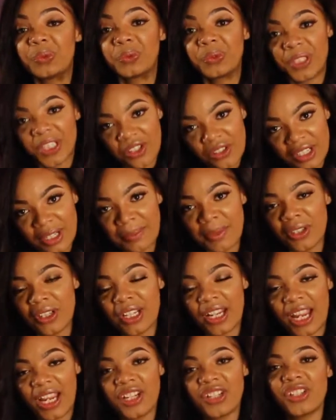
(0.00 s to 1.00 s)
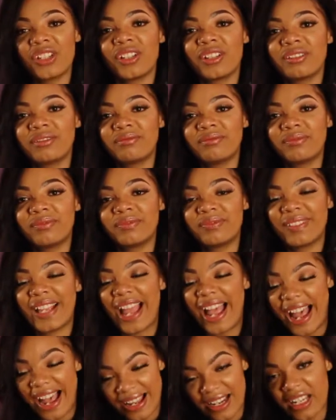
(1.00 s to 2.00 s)
real communication,
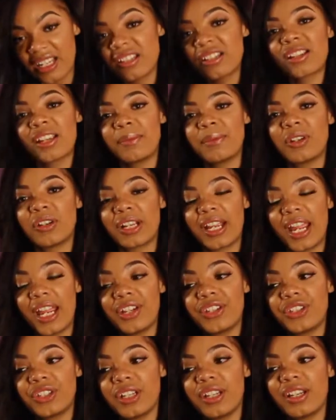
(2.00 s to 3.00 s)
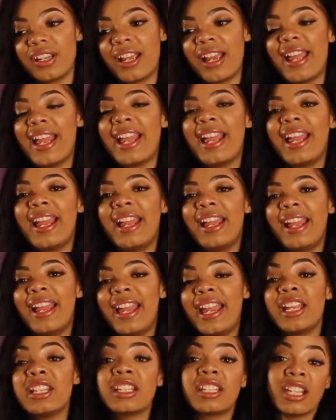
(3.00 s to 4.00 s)
honest communication,
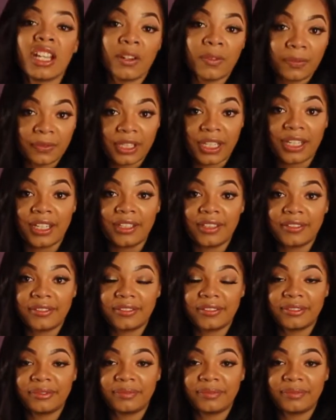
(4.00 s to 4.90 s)
and self-love.